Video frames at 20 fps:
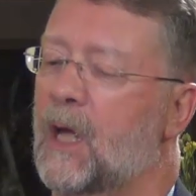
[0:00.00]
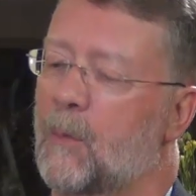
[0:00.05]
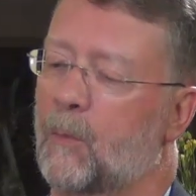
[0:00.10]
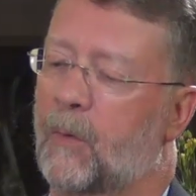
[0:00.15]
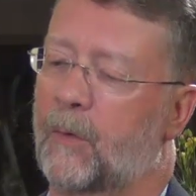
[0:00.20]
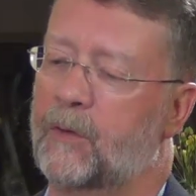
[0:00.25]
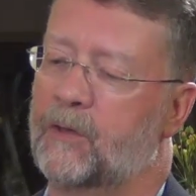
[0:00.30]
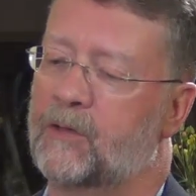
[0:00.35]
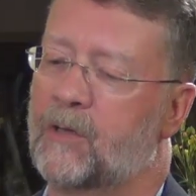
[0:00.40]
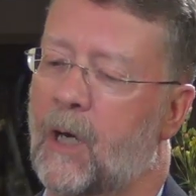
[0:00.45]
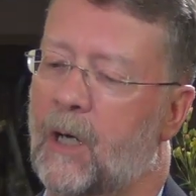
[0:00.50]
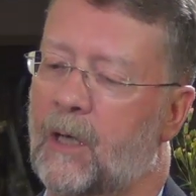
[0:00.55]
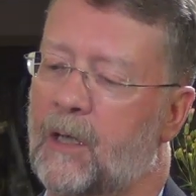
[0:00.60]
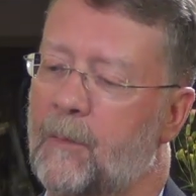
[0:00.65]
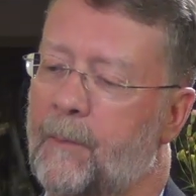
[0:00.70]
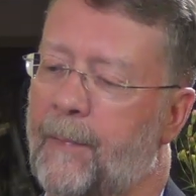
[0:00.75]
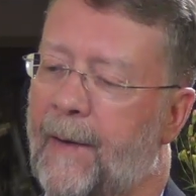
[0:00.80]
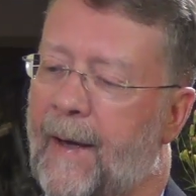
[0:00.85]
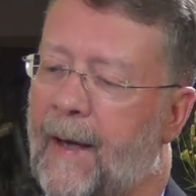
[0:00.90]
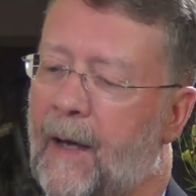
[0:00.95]
But when you talk
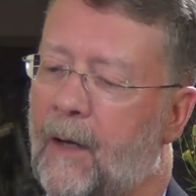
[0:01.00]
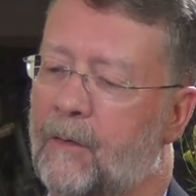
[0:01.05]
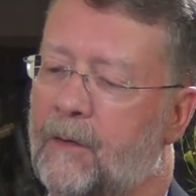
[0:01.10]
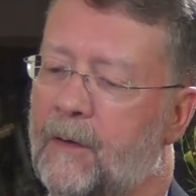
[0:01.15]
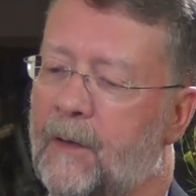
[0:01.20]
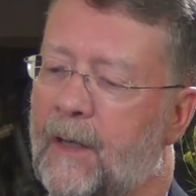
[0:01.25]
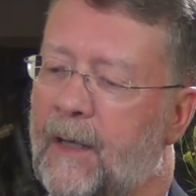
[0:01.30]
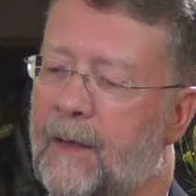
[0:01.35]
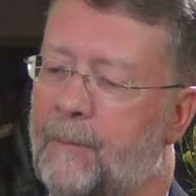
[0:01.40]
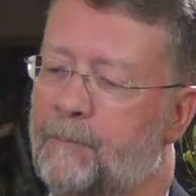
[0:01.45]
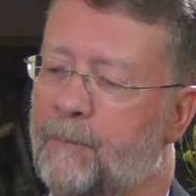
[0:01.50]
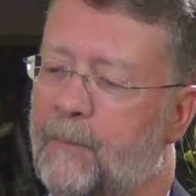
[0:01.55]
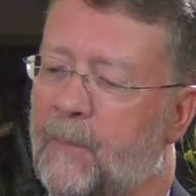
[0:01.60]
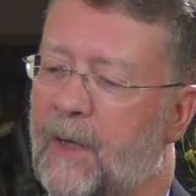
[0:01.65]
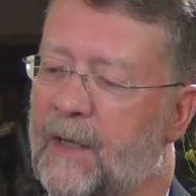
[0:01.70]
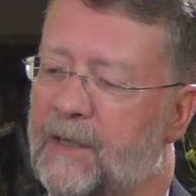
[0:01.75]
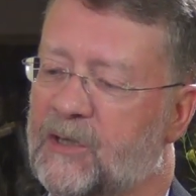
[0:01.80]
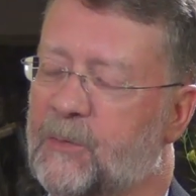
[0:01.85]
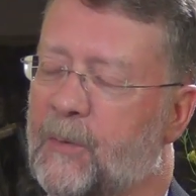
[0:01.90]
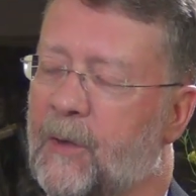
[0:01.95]
about uh,
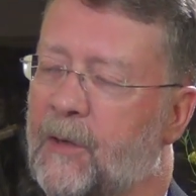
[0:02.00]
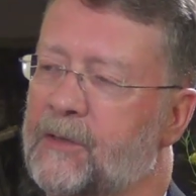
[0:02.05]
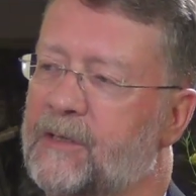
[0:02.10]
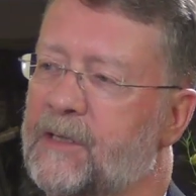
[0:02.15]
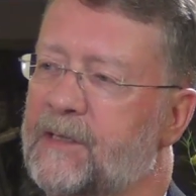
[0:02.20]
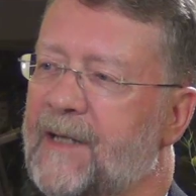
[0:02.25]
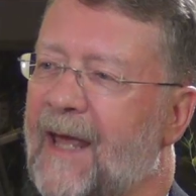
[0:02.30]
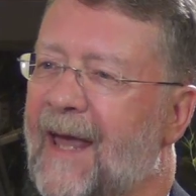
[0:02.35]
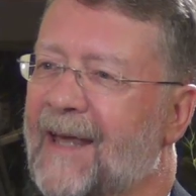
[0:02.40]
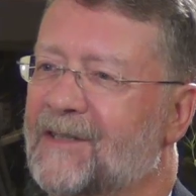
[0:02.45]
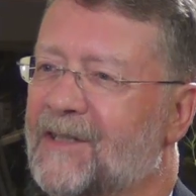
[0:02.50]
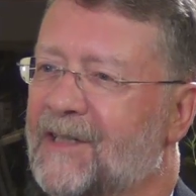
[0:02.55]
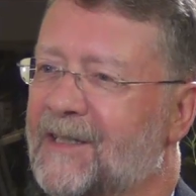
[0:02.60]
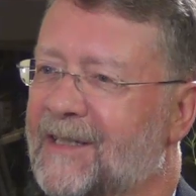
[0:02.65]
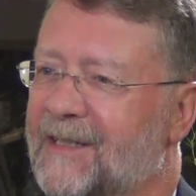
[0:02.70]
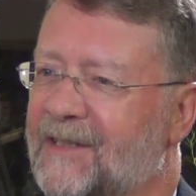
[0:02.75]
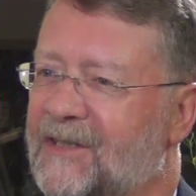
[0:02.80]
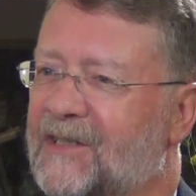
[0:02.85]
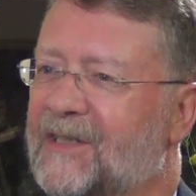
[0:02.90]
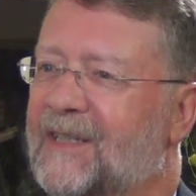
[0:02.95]
experiences as a
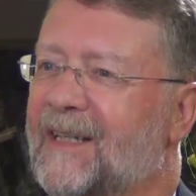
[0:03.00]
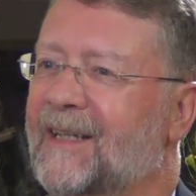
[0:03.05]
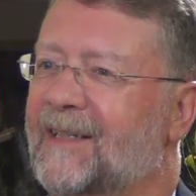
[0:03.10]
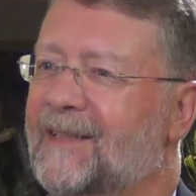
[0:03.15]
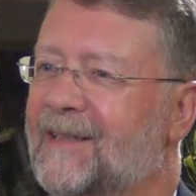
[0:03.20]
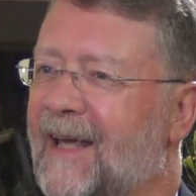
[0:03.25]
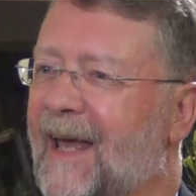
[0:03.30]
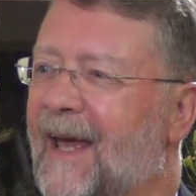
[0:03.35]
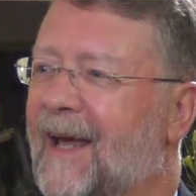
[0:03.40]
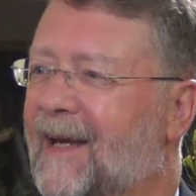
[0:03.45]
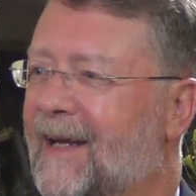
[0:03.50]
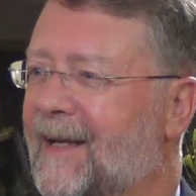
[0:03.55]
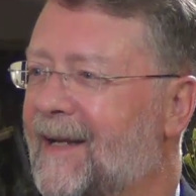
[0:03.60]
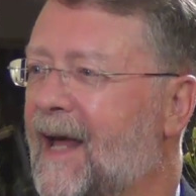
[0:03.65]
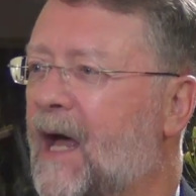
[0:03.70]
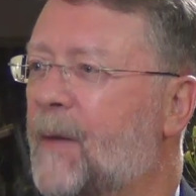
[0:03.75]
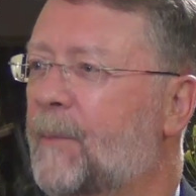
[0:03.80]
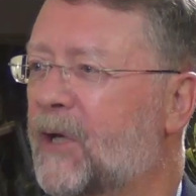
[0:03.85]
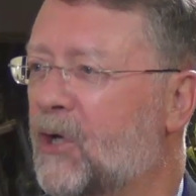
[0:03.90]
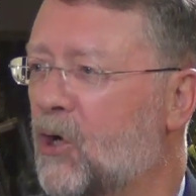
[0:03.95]
distinct
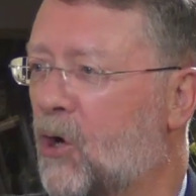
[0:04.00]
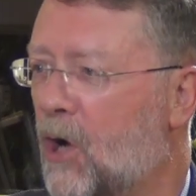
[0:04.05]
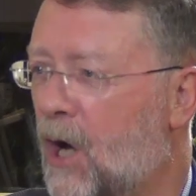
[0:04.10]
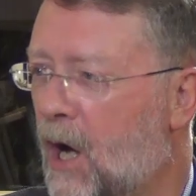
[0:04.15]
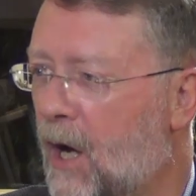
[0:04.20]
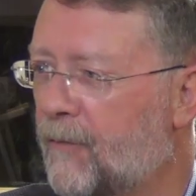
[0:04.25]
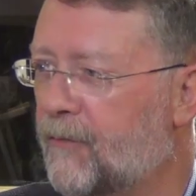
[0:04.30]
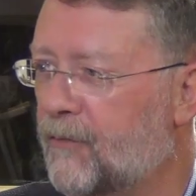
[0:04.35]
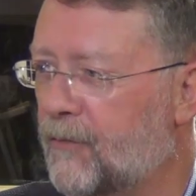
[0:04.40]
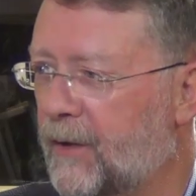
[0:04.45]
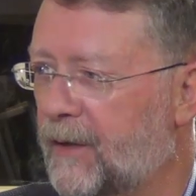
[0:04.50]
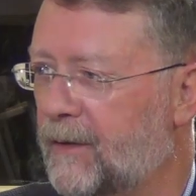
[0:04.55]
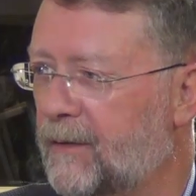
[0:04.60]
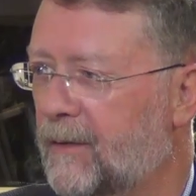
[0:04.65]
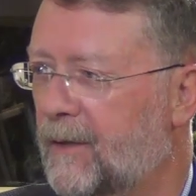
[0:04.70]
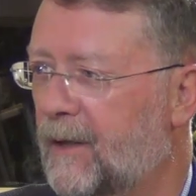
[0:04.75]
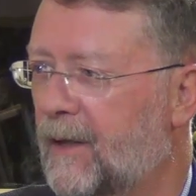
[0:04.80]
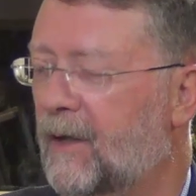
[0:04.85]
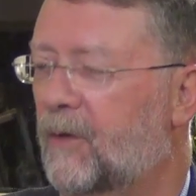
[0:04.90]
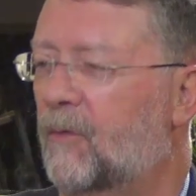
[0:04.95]
economic offering,
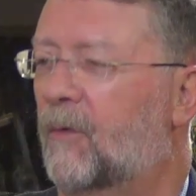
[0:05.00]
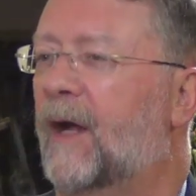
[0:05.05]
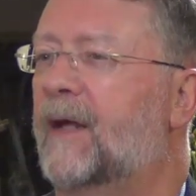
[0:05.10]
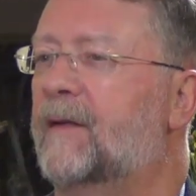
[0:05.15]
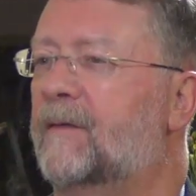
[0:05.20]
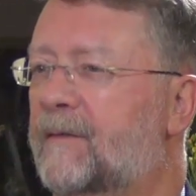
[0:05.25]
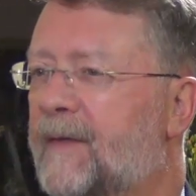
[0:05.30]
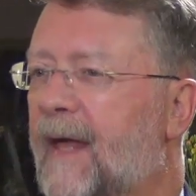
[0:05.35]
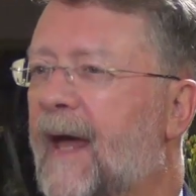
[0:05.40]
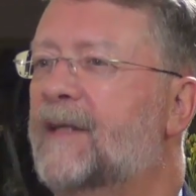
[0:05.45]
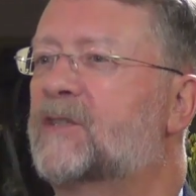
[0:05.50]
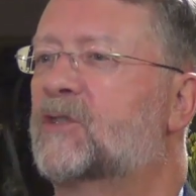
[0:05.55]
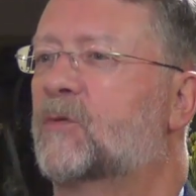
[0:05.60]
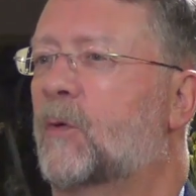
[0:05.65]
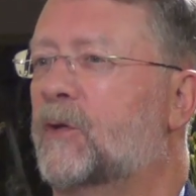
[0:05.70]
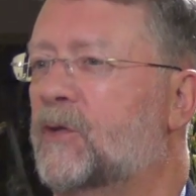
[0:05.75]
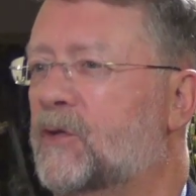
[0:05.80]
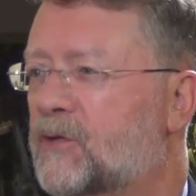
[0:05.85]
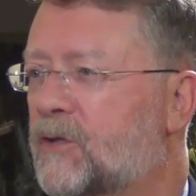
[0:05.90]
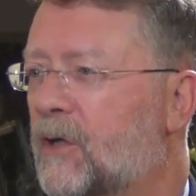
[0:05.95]
right? That's
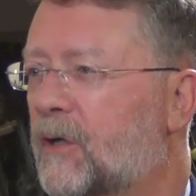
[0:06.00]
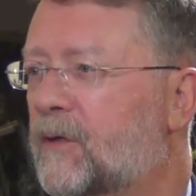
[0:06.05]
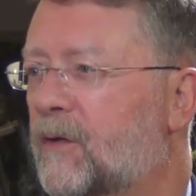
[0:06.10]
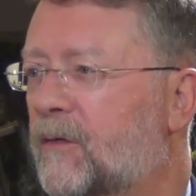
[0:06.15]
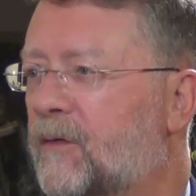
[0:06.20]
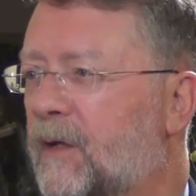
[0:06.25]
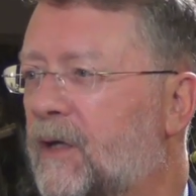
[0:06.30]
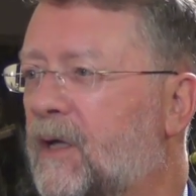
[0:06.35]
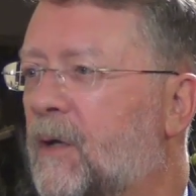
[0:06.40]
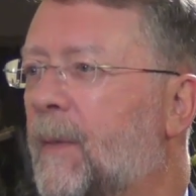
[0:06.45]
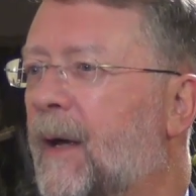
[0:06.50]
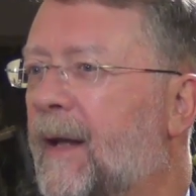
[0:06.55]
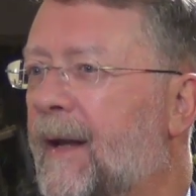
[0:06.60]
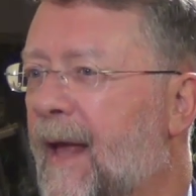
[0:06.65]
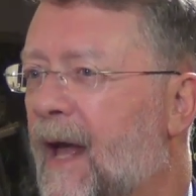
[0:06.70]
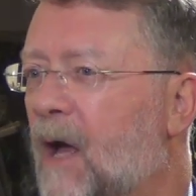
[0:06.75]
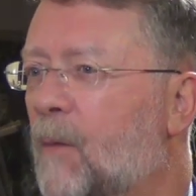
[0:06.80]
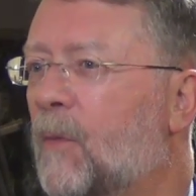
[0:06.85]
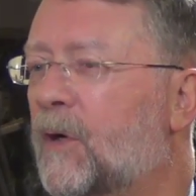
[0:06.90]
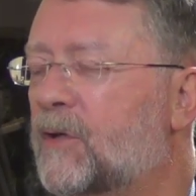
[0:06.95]
when you start to think about
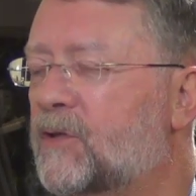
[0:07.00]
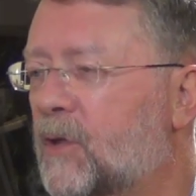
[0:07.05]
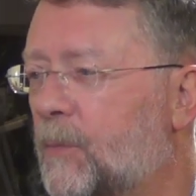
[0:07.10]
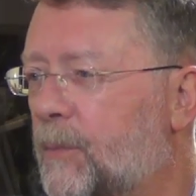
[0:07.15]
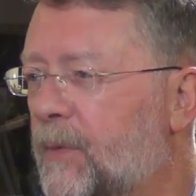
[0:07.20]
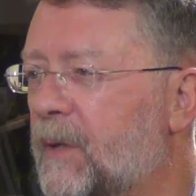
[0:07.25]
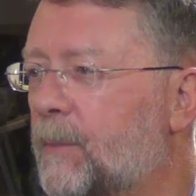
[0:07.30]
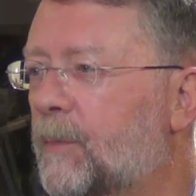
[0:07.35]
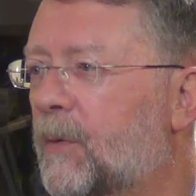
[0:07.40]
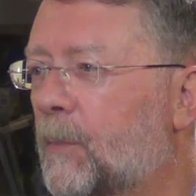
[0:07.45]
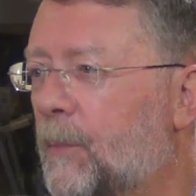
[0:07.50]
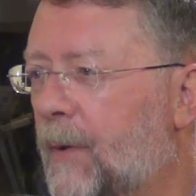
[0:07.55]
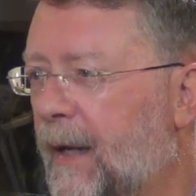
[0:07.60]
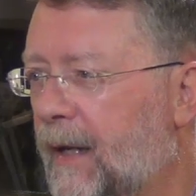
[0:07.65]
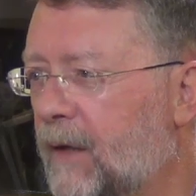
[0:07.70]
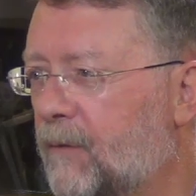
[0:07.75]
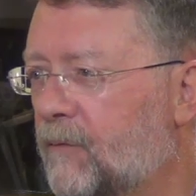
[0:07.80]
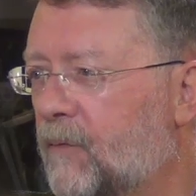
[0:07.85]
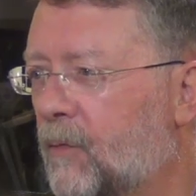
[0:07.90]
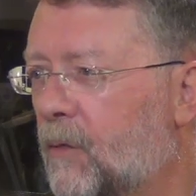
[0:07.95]
how much are people
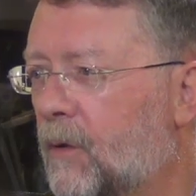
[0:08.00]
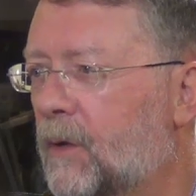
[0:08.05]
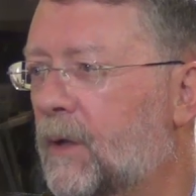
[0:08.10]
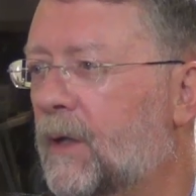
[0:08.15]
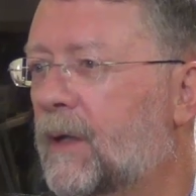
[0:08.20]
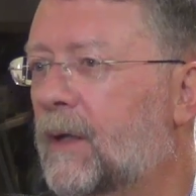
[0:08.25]
paying for it, mm -hmm.